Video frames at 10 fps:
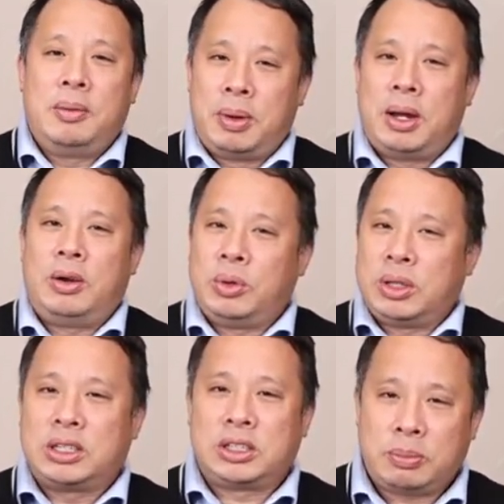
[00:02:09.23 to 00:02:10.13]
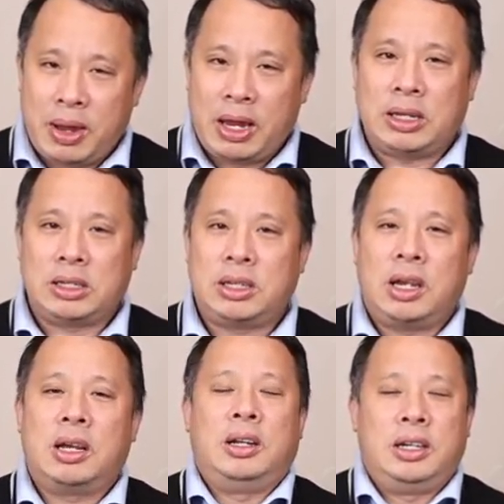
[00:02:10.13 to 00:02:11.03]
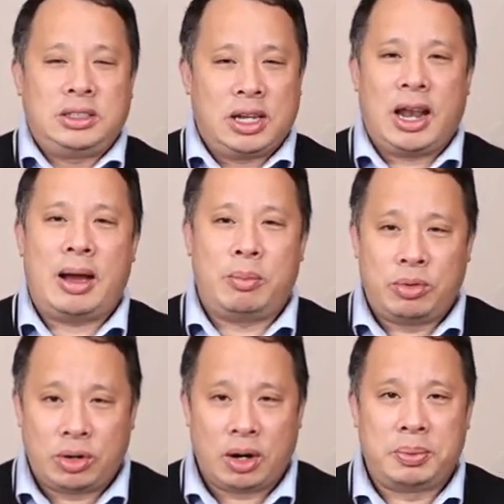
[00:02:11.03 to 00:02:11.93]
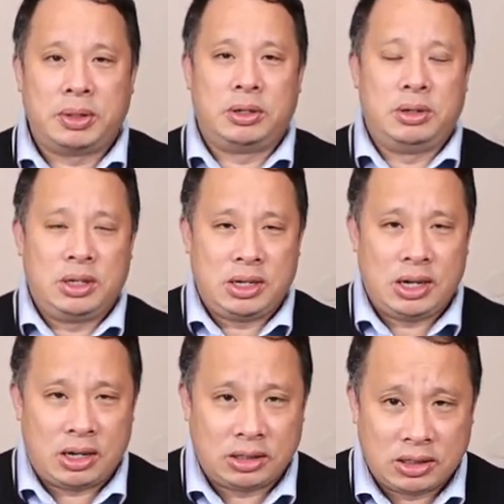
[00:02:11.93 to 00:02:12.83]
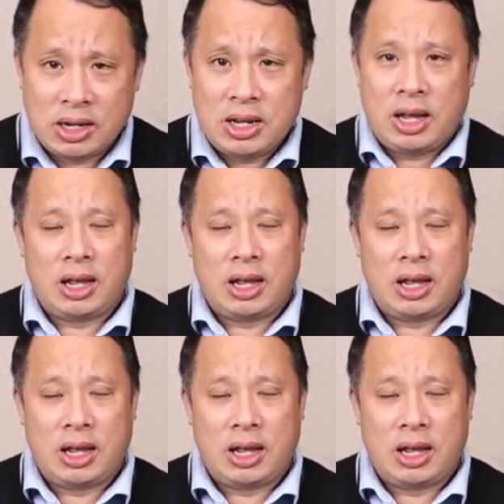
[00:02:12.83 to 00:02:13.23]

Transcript: but with the space, there's a lot more opportunity on it,